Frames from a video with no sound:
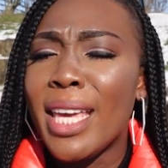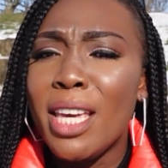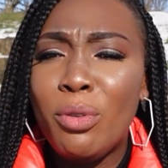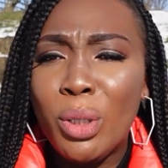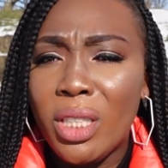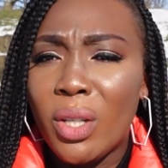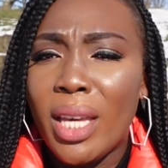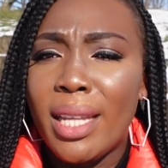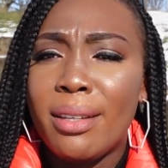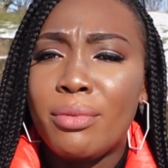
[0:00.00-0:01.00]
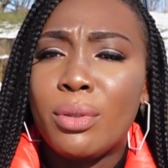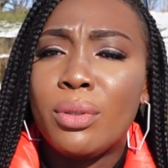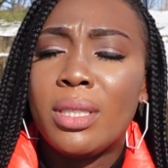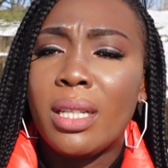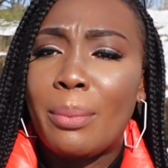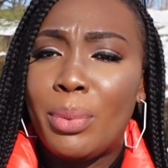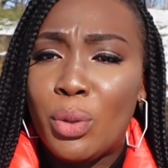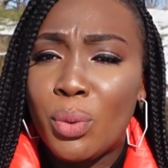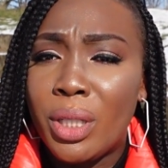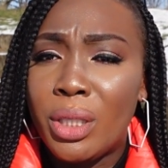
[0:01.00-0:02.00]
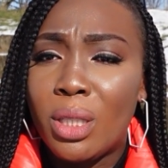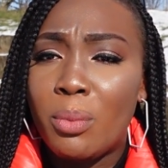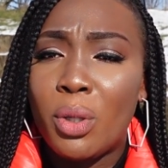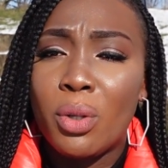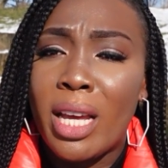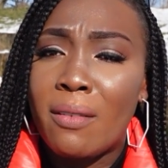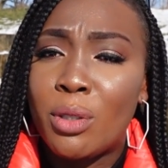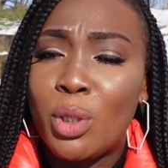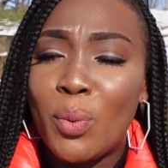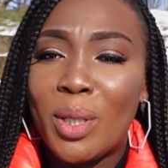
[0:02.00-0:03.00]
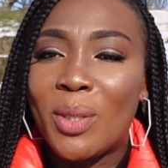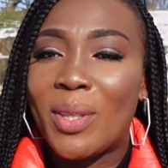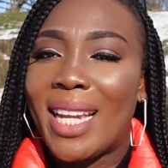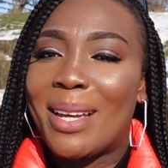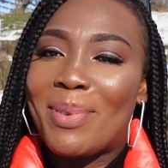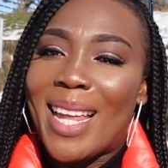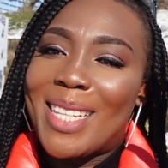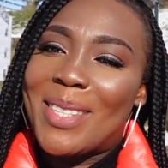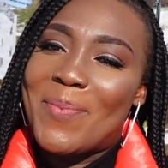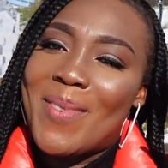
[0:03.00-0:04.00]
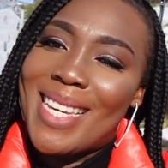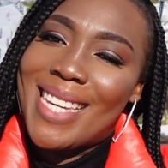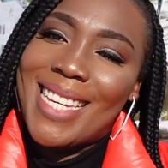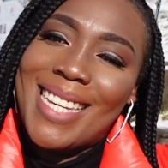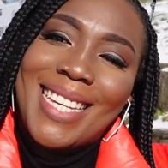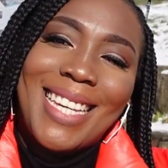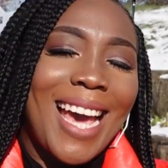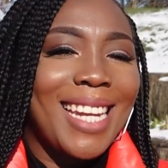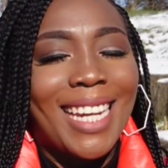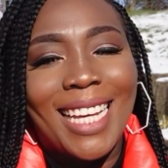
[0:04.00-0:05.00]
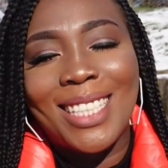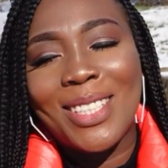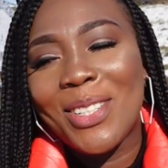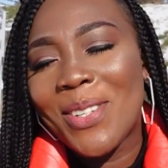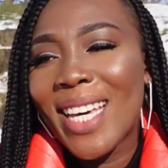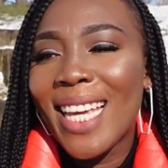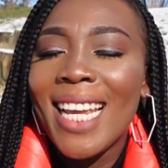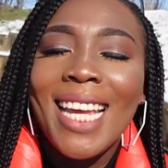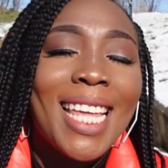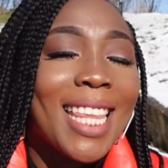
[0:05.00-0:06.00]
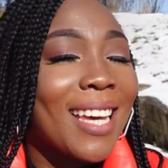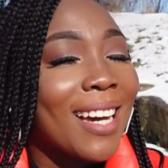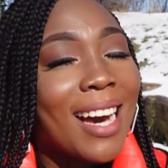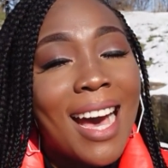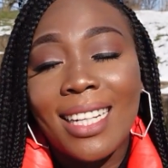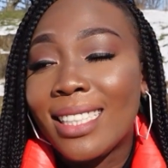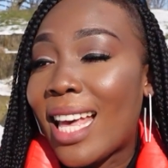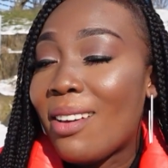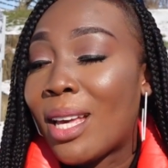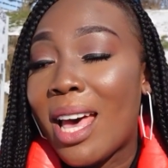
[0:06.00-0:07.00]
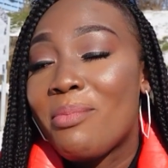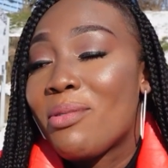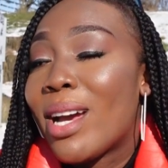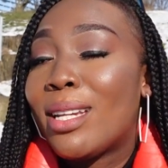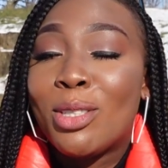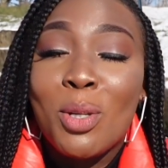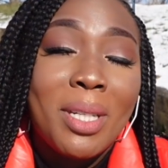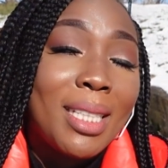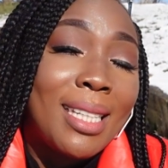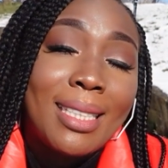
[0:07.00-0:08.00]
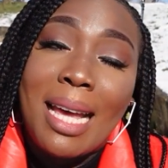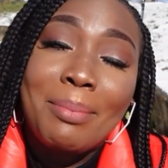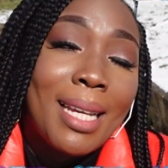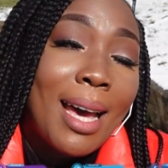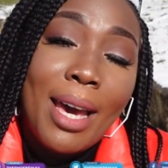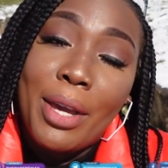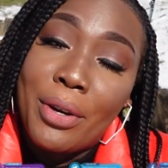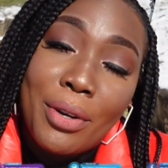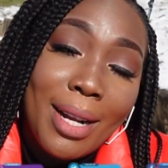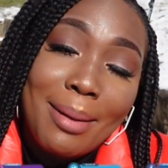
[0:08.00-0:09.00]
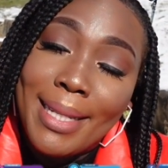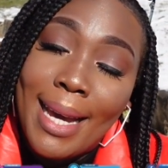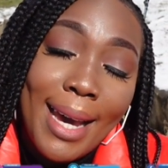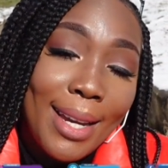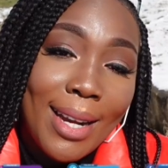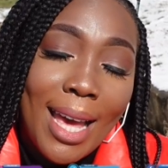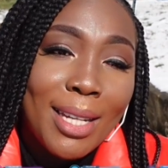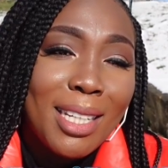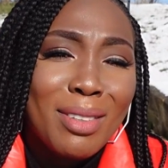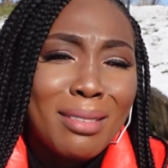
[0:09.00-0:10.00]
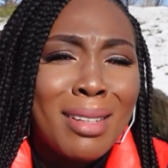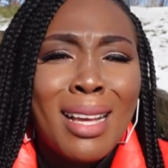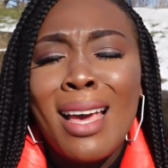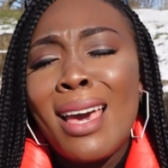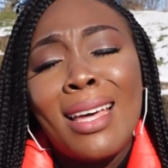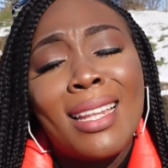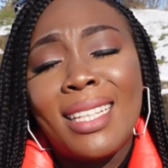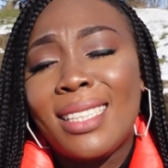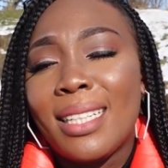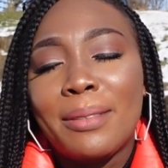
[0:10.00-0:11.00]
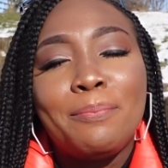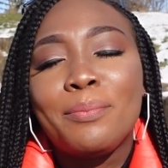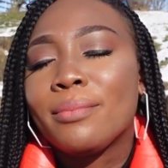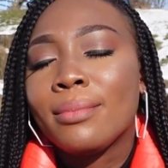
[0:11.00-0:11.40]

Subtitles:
If you did your A-levels before in Germany, you don't have to do it. So that applied to me. I didn't have to do it. Thank God, because I've been writing so many tests. I'm tired. I can't even, listen.